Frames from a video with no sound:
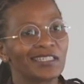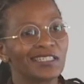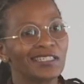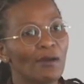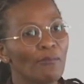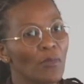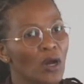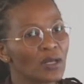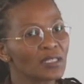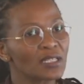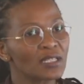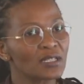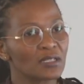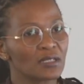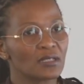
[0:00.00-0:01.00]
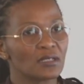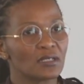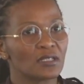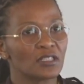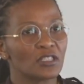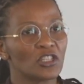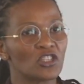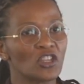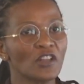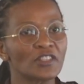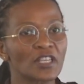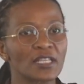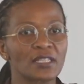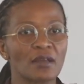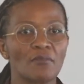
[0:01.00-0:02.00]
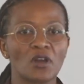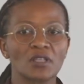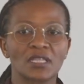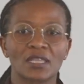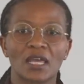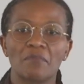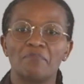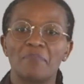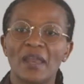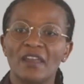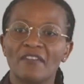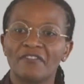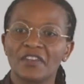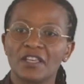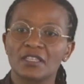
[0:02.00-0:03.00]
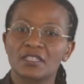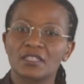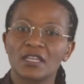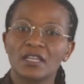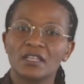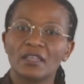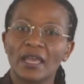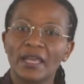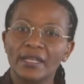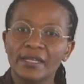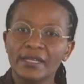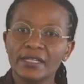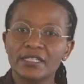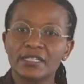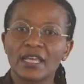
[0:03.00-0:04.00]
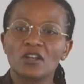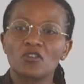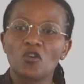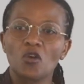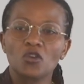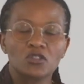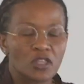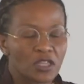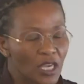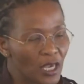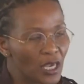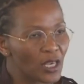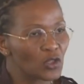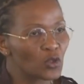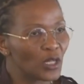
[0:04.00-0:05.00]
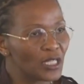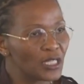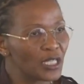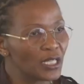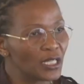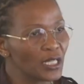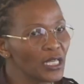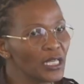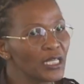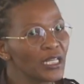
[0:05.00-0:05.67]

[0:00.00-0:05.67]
the monster is not just a monster that benefits the elite that goes with King Zwelithini.